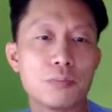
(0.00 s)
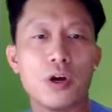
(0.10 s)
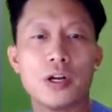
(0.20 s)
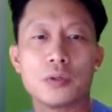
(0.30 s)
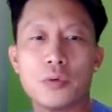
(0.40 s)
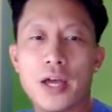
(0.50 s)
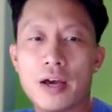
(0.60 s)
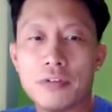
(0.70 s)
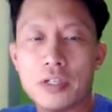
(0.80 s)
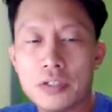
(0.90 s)
product we
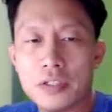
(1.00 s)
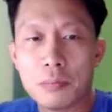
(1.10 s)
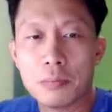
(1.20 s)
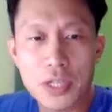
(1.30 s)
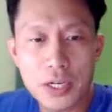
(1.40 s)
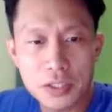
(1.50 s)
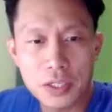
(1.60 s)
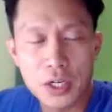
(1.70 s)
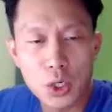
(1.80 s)
have is Sendbird Desk,